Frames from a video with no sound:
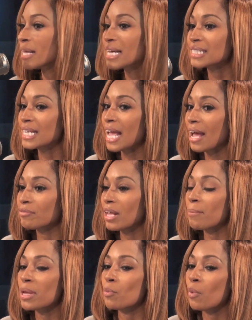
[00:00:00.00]
Because they have to,
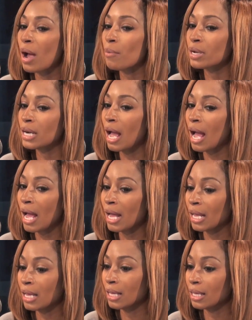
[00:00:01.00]
I mean, why would
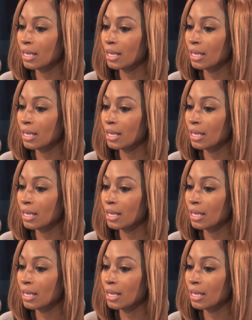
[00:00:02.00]
I?